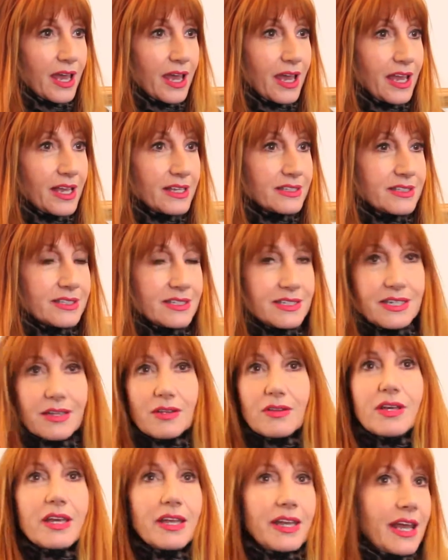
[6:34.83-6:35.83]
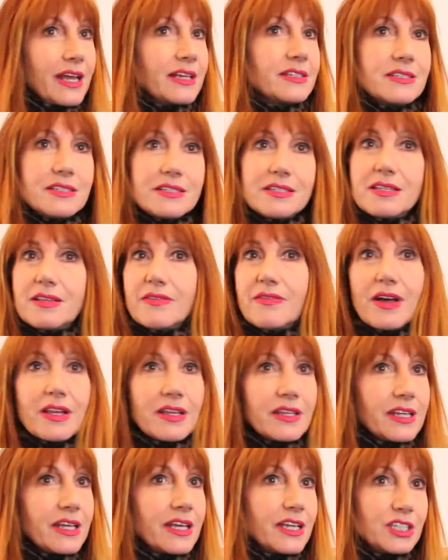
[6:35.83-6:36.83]
it's still connected to the
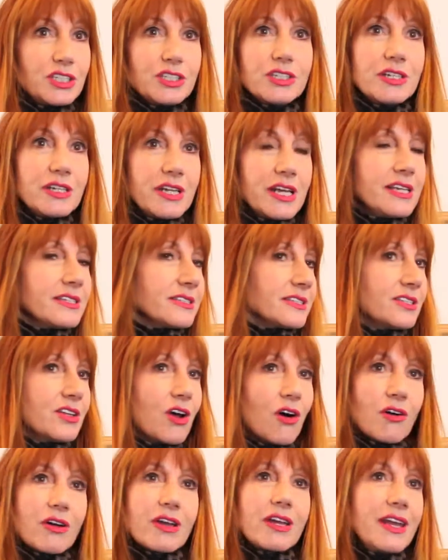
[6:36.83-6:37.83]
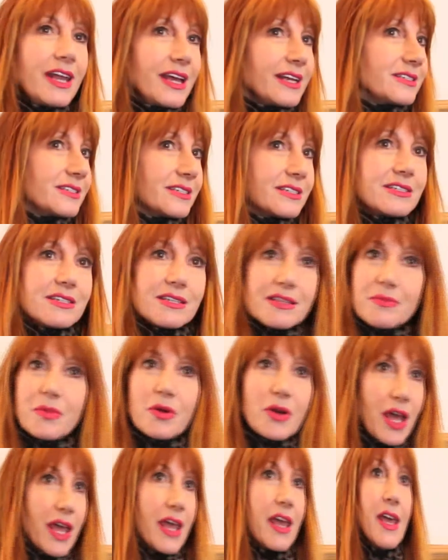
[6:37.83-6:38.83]
validation. It's not connected to the
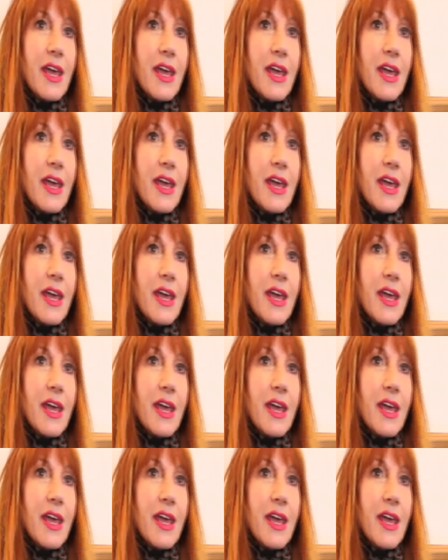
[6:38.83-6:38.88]
money.